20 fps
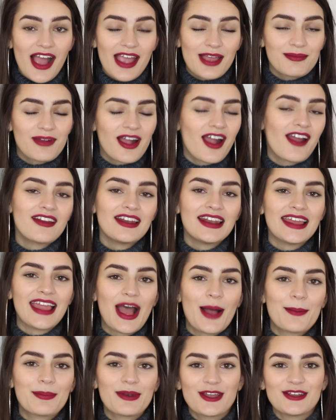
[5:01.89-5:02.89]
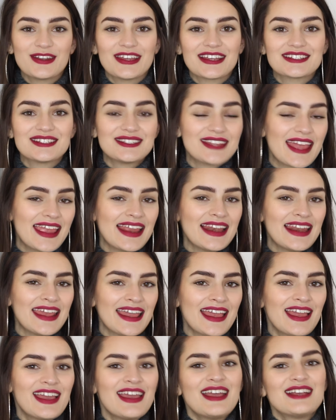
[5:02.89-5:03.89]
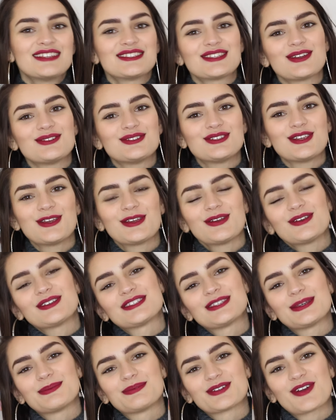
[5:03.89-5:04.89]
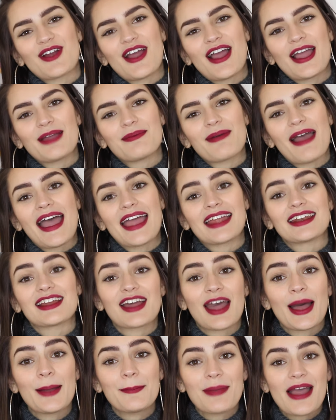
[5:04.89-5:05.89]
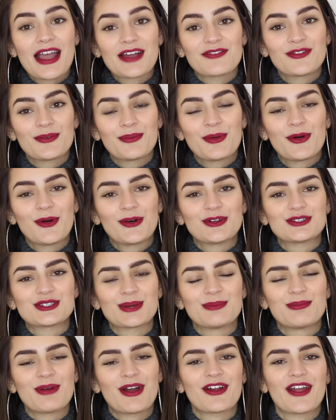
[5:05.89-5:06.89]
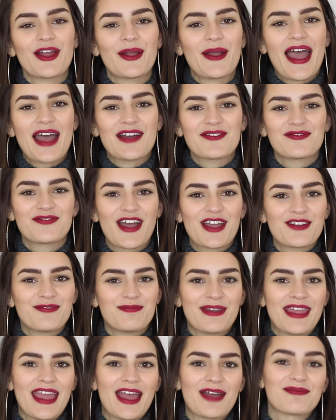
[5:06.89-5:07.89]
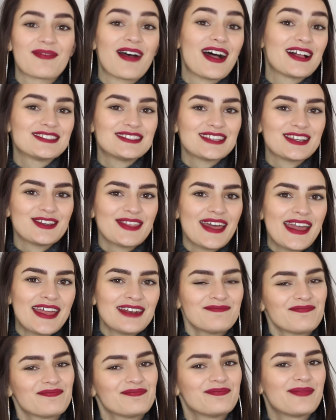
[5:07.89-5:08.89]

I am currently uploading daily, so do subscribe and come back for more tomorrow at 5 p.m. I'll see you then.